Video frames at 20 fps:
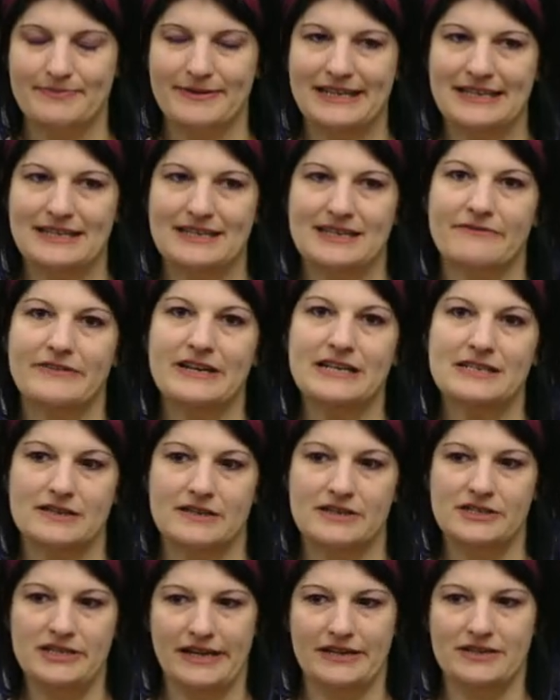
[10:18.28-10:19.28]
been
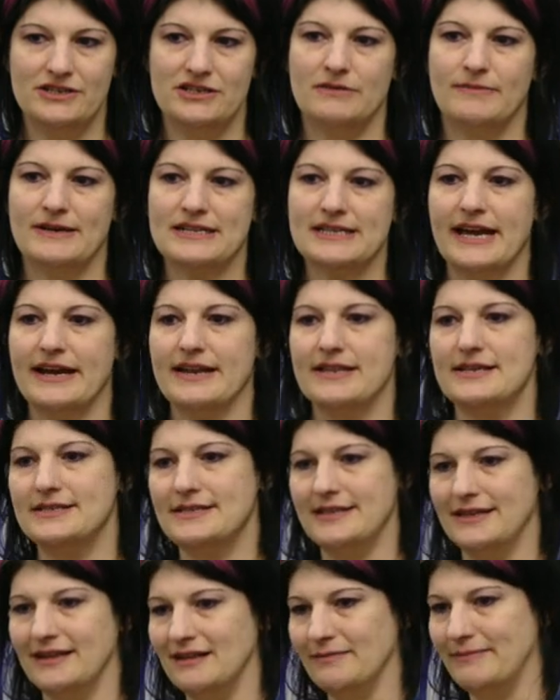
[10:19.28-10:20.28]
research into what's kind of the
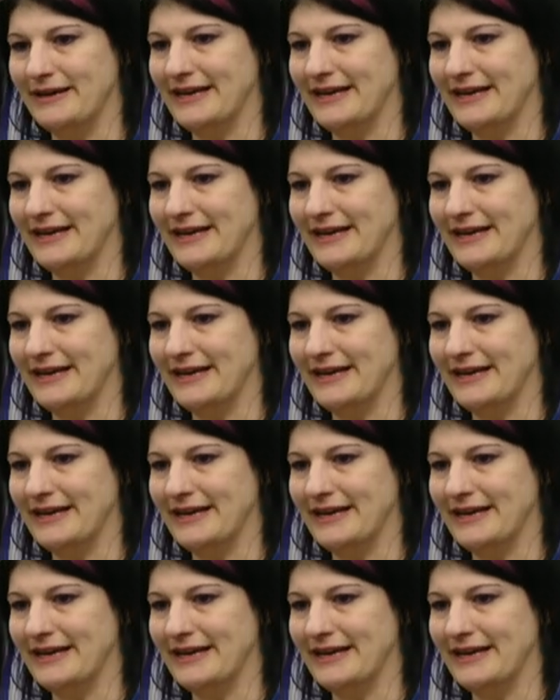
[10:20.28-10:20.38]
single